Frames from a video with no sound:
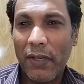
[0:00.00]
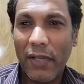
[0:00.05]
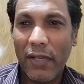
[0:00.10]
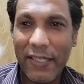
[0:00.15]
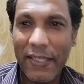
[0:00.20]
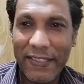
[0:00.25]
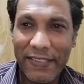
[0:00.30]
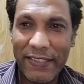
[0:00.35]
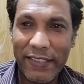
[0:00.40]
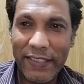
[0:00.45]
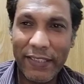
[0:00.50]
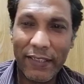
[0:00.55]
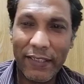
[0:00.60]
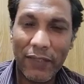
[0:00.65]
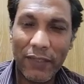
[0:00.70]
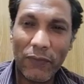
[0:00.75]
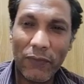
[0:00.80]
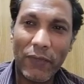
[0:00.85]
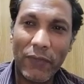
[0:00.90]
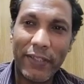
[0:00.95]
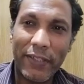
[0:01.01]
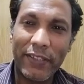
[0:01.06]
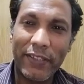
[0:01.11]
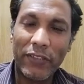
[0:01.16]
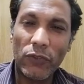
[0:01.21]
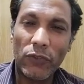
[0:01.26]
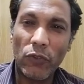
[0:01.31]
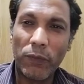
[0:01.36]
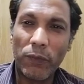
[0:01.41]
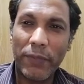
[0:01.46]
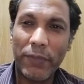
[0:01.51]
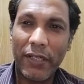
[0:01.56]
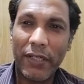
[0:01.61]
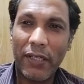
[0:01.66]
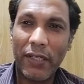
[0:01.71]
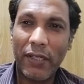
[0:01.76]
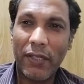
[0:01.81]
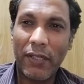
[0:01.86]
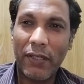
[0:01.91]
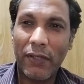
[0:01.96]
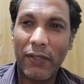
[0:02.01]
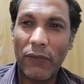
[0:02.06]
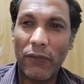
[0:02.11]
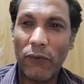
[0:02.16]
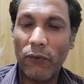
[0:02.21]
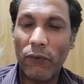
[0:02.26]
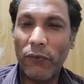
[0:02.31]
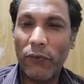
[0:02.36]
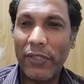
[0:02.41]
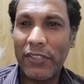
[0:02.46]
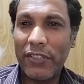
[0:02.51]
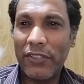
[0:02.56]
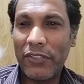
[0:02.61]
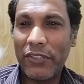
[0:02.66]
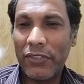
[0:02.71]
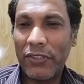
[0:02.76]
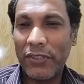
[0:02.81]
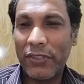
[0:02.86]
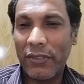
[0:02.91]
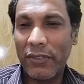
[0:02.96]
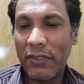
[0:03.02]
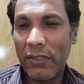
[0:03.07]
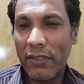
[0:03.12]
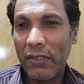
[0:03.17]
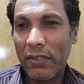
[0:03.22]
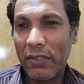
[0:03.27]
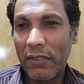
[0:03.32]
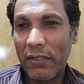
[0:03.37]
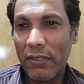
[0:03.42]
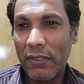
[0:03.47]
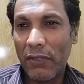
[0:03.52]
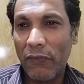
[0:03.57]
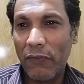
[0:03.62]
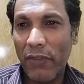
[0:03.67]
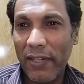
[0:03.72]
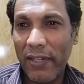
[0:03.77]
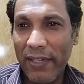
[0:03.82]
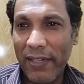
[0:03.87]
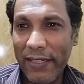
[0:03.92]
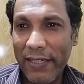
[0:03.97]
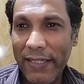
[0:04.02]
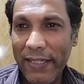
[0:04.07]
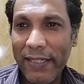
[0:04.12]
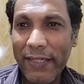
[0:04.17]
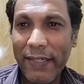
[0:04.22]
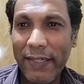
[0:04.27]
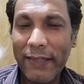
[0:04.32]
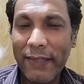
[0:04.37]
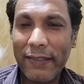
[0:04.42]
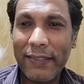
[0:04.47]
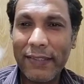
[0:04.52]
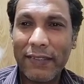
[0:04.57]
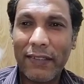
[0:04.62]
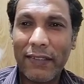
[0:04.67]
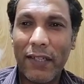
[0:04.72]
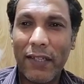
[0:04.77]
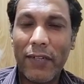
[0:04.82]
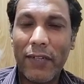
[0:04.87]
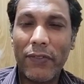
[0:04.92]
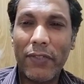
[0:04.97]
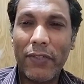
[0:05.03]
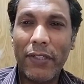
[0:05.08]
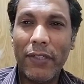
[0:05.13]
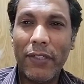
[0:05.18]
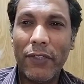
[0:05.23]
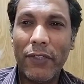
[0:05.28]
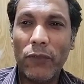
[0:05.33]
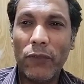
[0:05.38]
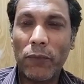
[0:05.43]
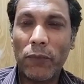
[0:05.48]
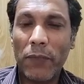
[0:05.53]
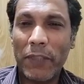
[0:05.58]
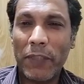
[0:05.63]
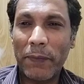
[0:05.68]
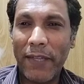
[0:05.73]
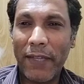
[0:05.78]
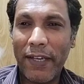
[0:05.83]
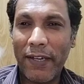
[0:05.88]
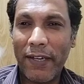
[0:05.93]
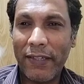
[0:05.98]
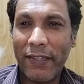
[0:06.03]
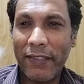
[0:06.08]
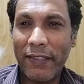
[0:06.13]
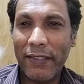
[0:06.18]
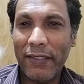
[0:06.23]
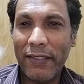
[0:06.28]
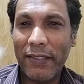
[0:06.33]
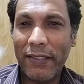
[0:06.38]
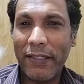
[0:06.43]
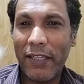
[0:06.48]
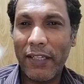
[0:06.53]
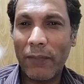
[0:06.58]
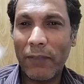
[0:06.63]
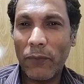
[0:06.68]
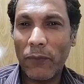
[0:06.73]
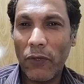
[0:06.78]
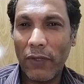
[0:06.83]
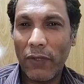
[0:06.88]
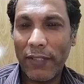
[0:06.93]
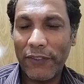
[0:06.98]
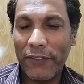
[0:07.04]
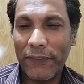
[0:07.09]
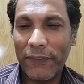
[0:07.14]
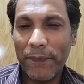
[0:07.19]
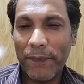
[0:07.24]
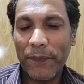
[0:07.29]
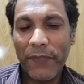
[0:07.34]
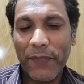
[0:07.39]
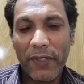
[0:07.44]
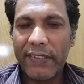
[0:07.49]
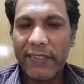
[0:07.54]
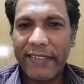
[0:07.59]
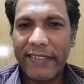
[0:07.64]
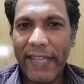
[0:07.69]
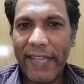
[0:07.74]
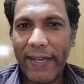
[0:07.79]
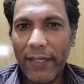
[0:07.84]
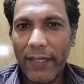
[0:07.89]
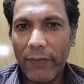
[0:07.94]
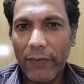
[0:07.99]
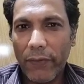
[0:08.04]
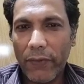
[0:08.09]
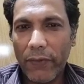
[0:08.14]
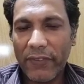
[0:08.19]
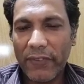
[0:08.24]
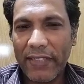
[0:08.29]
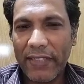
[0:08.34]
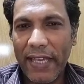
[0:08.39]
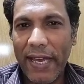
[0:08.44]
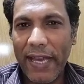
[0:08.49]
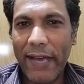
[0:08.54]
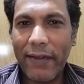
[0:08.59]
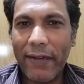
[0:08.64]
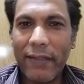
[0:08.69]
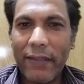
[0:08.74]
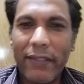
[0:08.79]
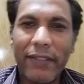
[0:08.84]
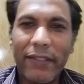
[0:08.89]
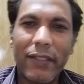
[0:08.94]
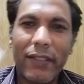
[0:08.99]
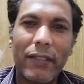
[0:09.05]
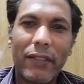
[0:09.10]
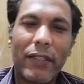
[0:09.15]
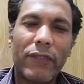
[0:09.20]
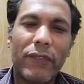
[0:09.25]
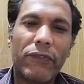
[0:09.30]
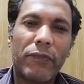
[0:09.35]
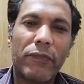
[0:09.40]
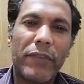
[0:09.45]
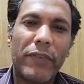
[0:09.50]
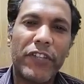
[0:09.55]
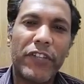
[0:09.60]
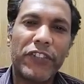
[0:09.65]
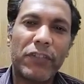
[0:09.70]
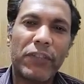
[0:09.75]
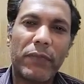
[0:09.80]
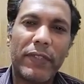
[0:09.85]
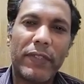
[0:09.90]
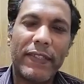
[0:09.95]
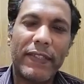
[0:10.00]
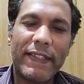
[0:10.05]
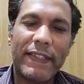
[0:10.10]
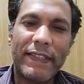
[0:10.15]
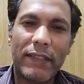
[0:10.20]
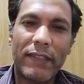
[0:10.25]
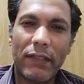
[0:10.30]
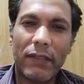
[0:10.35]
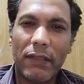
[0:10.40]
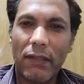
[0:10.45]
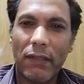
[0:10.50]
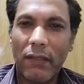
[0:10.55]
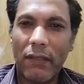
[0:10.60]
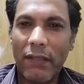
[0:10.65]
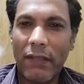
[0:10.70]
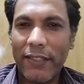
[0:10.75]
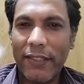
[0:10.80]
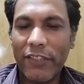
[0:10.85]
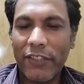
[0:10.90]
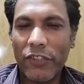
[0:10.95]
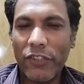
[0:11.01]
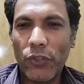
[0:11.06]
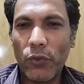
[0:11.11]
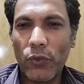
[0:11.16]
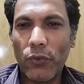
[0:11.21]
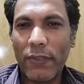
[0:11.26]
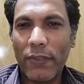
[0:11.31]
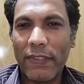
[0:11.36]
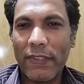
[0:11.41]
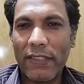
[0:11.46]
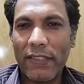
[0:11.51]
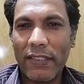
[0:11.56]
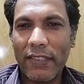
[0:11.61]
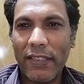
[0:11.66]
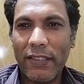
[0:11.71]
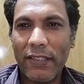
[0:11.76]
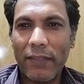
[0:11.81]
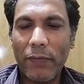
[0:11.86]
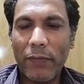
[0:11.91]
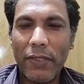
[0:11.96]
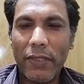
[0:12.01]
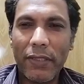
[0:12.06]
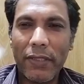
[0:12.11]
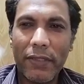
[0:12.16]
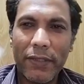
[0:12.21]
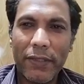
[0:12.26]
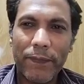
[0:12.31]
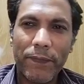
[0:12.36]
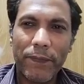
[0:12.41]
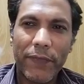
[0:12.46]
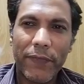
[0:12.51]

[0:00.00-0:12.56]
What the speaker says: a year for Ethiopia which will lead this country to prosperity and progress. Secondly, viewers, Eritrean Information Minister has issued a statement.